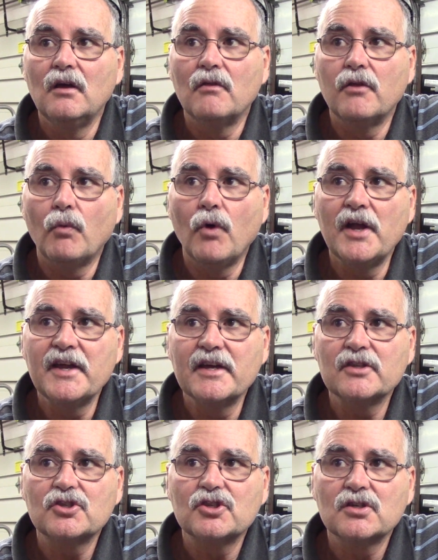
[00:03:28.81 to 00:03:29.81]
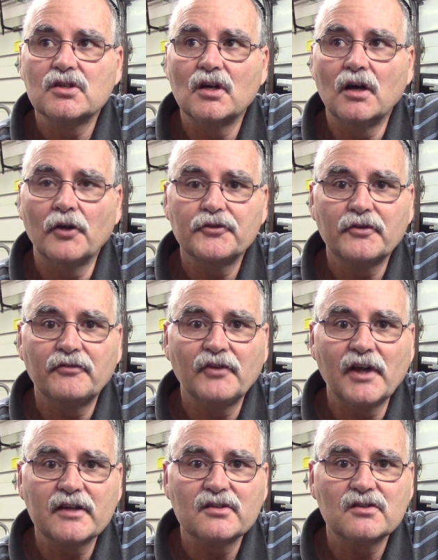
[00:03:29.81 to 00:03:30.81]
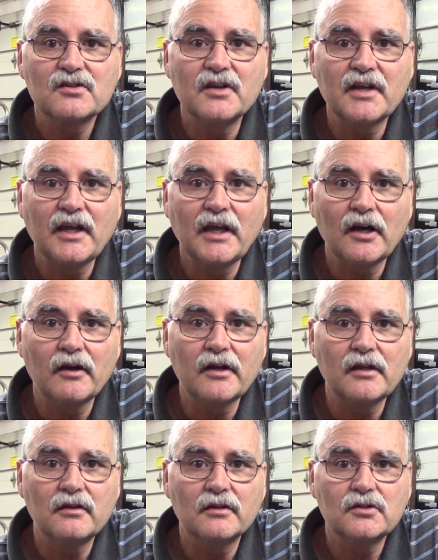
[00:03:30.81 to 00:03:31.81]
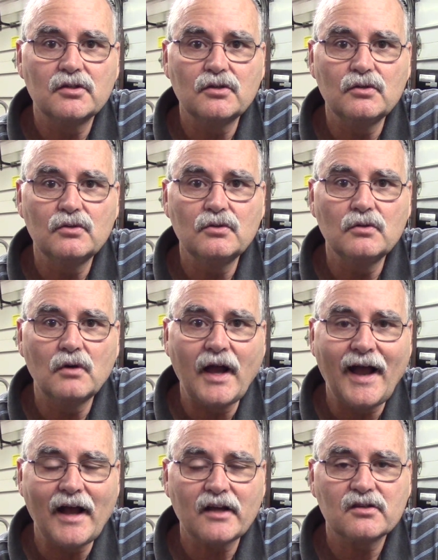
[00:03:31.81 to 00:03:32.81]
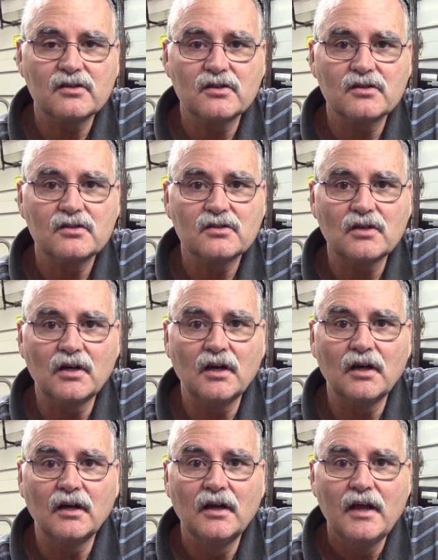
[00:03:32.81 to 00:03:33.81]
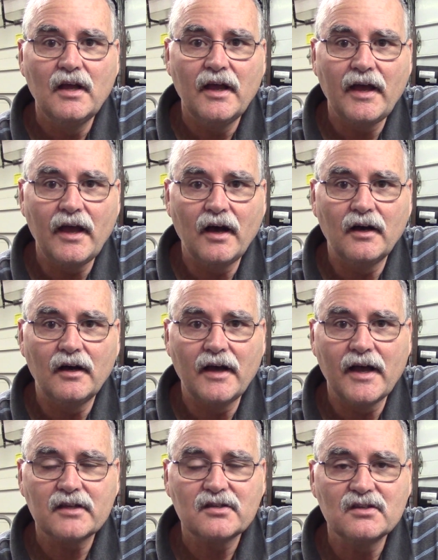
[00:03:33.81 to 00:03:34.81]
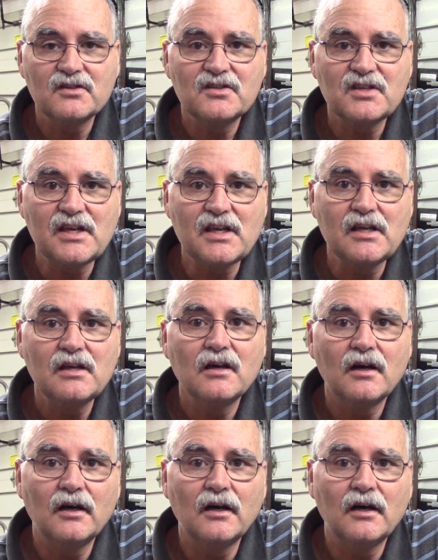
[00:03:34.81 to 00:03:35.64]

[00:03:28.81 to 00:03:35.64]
the 1-inch Ultraflex is going to carry the 2-axis X and Z